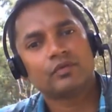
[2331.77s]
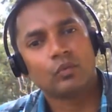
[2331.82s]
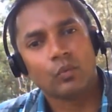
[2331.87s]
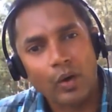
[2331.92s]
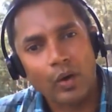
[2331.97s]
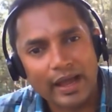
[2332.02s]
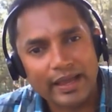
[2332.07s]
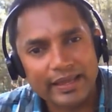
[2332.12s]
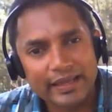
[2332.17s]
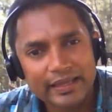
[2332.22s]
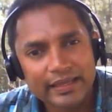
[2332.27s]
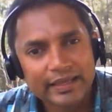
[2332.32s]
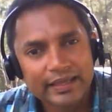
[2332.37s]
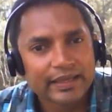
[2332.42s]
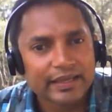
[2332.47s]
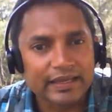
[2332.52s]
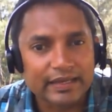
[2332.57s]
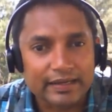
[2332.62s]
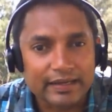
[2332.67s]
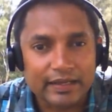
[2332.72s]
Why?
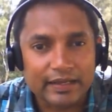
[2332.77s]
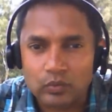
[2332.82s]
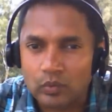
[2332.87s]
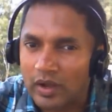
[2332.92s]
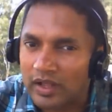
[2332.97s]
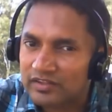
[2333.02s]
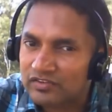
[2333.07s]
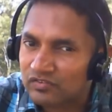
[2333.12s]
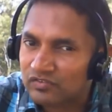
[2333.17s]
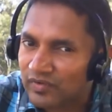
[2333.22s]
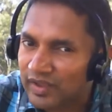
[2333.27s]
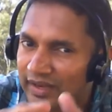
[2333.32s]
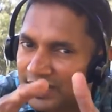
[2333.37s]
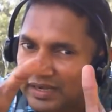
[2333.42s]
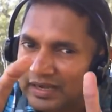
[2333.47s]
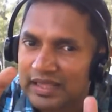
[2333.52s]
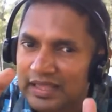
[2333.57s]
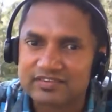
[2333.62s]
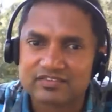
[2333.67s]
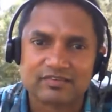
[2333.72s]
It requires
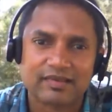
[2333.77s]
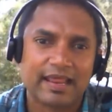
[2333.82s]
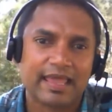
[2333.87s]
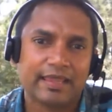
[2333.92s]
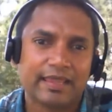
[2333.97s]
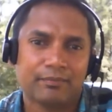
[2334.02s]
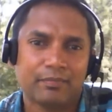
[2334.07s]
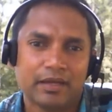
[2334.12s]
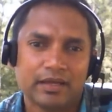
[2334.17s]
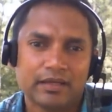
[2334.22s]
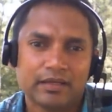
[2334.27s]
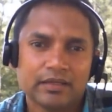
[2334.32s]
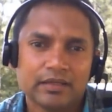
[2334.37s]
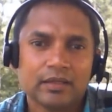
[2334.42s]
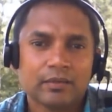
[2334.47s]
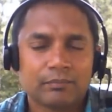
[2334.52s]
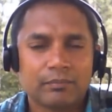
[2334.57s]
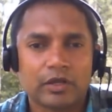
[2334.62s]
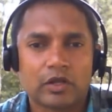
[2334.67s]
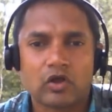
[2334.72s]
very less labor
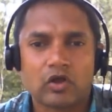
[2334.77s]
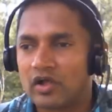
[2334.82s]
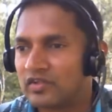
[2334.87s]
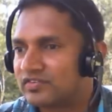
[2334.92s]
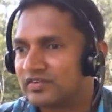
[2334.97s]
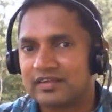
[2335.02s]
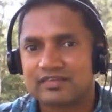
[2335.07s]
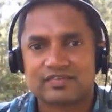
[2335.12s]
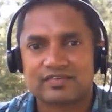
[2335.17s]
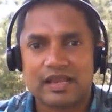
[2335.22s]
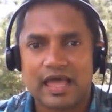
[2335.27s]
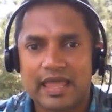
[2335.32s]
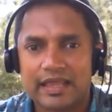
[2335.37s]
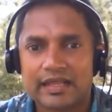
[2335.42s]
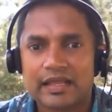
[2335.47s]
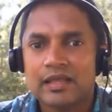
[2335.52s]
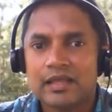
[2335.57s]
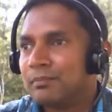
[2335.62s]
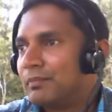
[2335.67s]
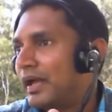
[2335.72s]
because it's
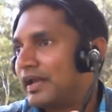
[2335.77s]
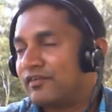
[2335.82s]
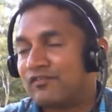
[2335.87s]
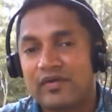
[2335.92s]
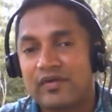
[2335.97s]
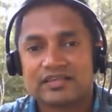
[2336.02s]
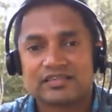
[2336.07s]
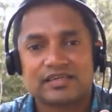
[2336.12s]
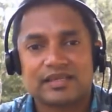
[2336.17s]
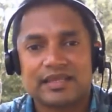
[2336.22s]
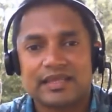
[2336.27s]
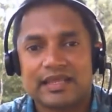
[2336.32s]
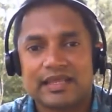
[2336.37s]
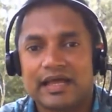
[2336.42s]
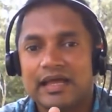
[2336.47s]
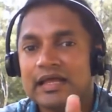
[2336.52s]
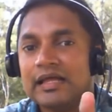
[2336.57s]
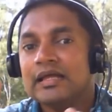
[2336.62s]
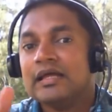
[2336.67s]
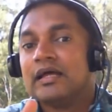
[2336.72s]
like manufacturing
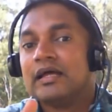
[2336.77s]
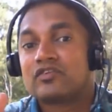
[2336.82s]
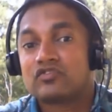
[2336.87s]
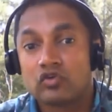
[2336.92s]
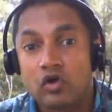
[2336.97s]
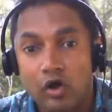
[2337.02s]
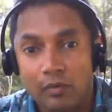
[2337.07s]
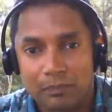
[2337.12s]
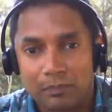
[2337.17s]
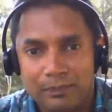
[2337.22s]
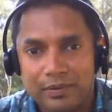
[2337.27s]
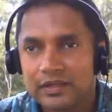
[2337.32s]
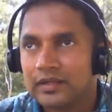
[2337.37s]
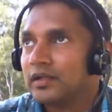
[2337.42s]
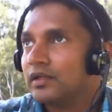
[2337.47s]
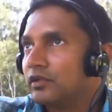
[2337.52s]
a soap.